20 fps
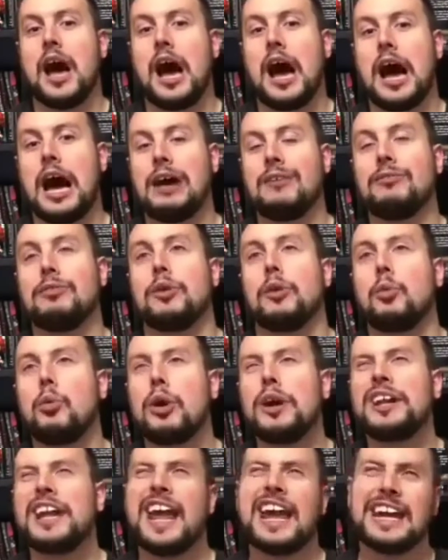Uh, the
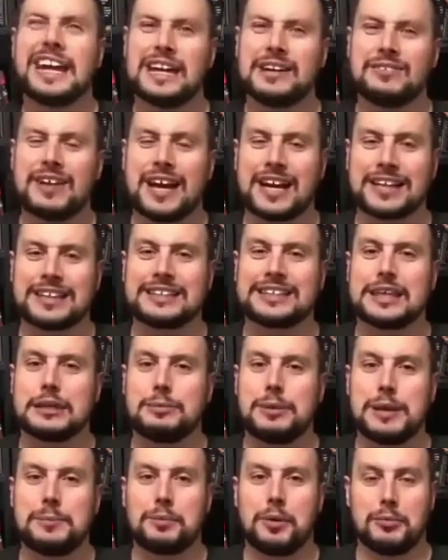one negative I could
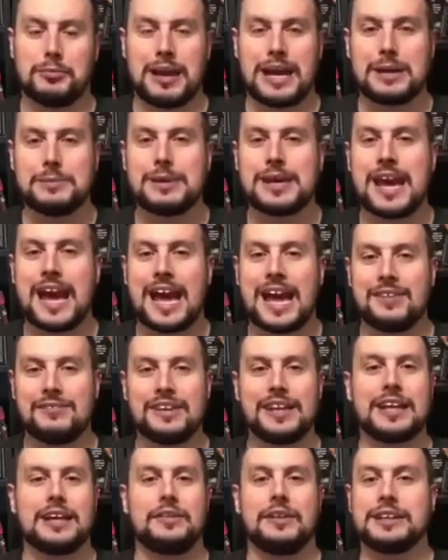see people maybe
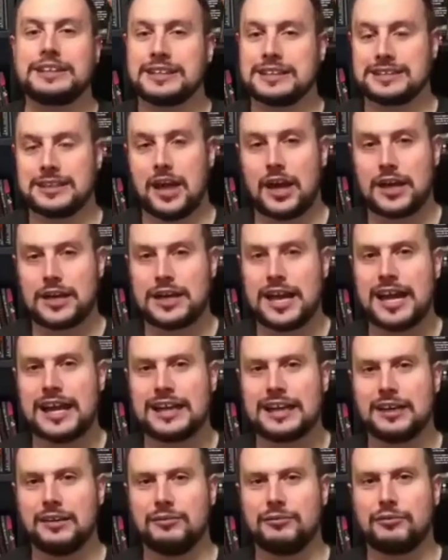having, and this is not a
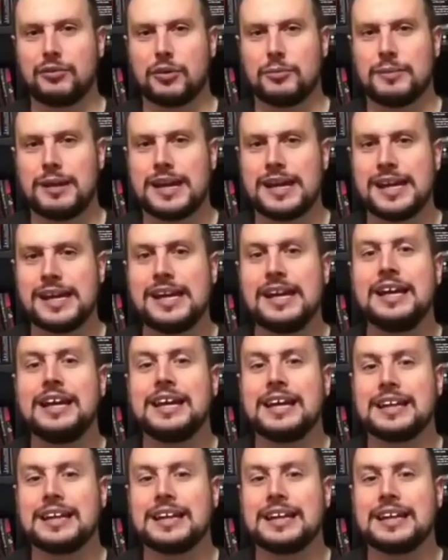negative for me,